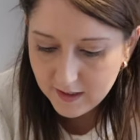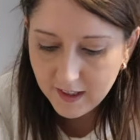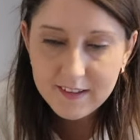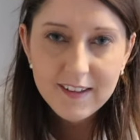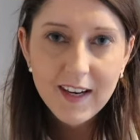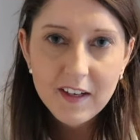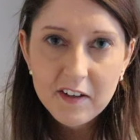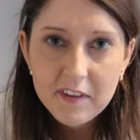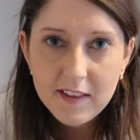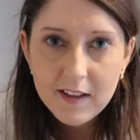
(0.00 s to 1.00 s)
It's then
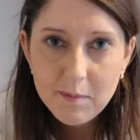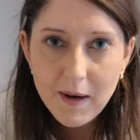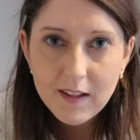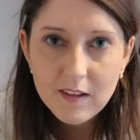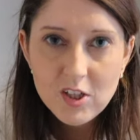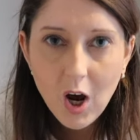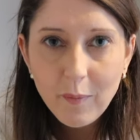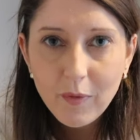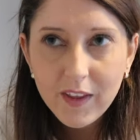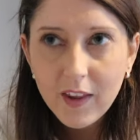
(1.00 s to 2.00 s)
spending the
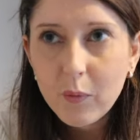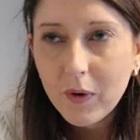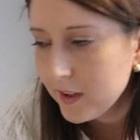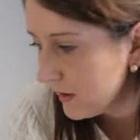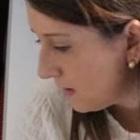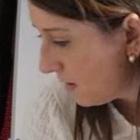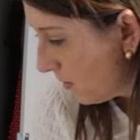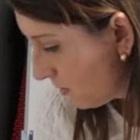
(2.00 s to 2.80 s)
time on the other ones.